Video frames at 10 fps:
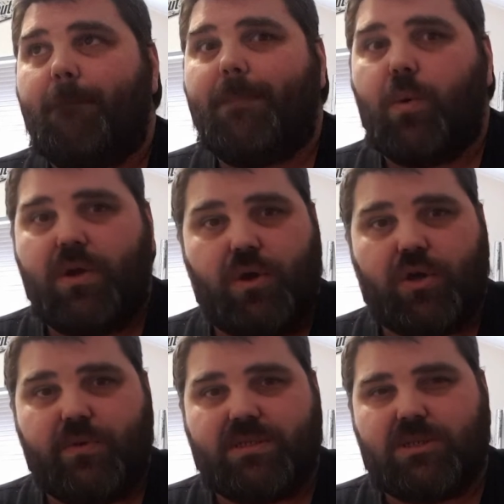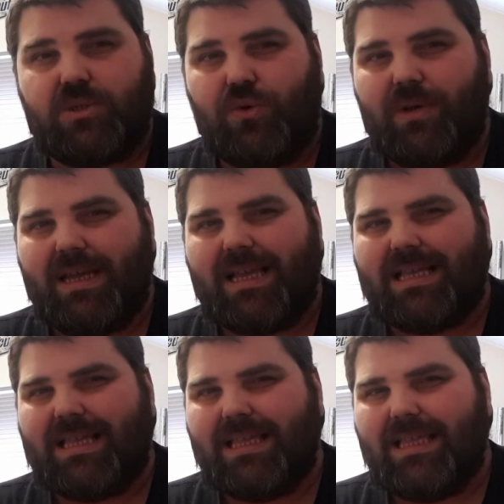but we're not going to install it
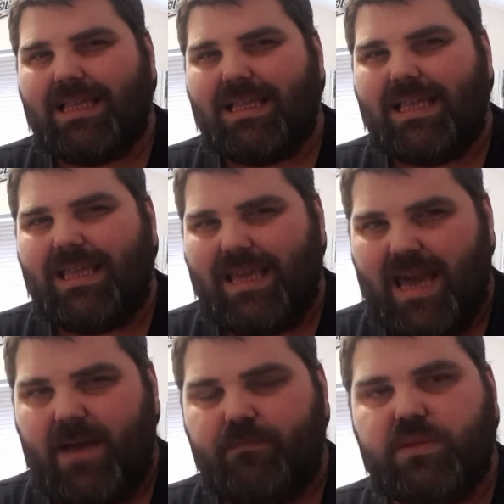yet.